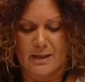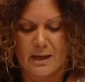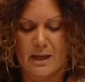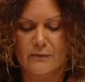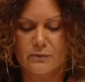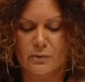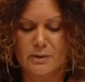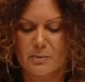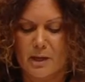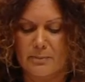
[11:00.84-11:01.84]

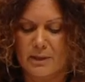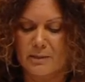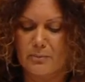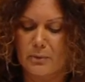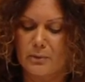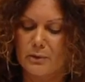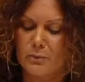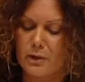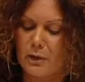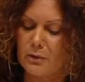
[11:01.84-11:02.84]
Afterwards, my blood boiled
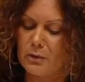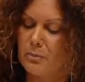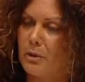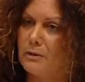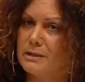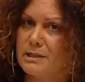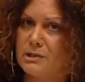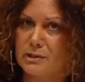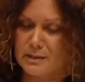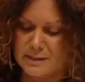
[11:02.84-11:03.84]
when I heard
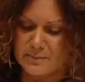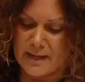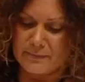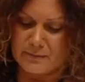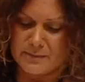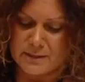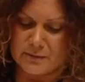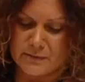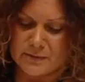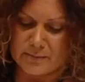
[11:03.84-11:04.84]
politicians pat
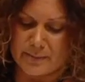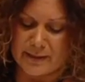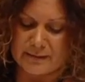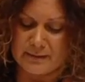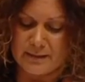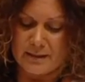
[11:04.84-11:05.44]
themselves on the back